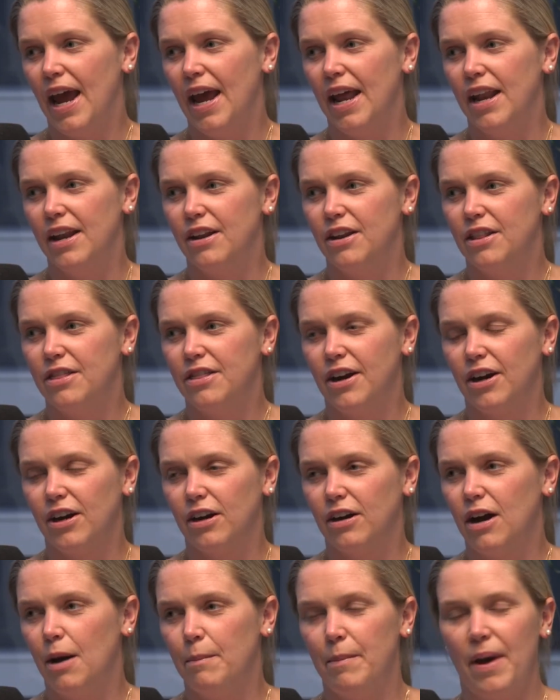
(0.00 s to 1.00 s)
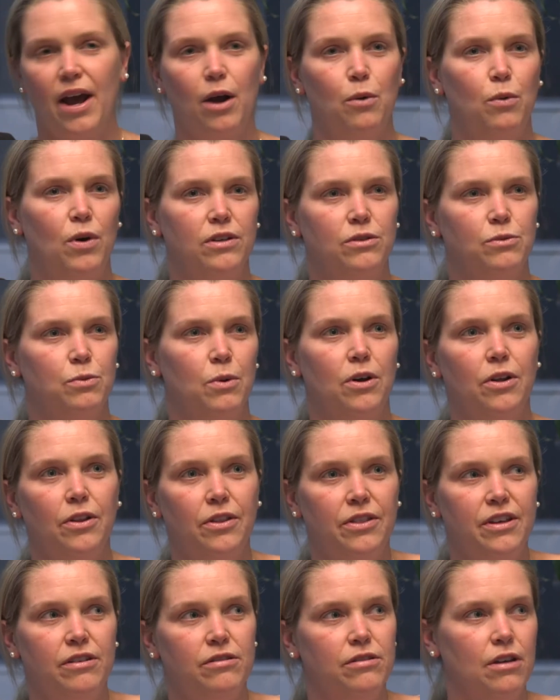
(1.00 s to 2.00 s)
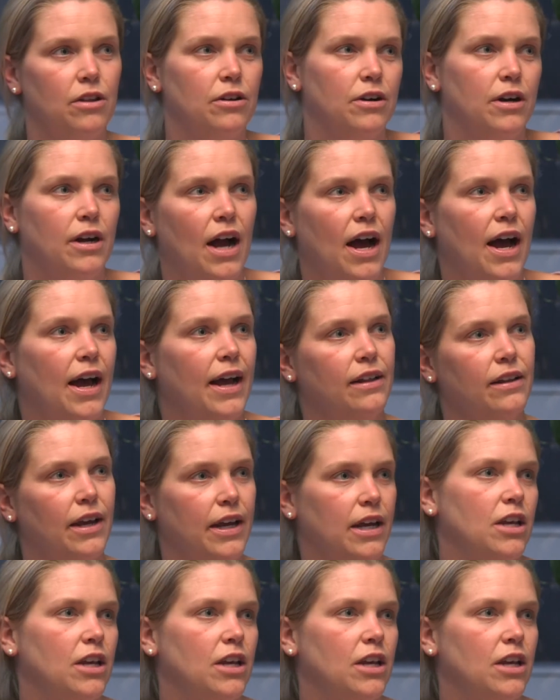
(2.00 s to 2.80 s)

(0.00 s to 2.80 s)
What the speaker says: And their comeback was, well, this other guy,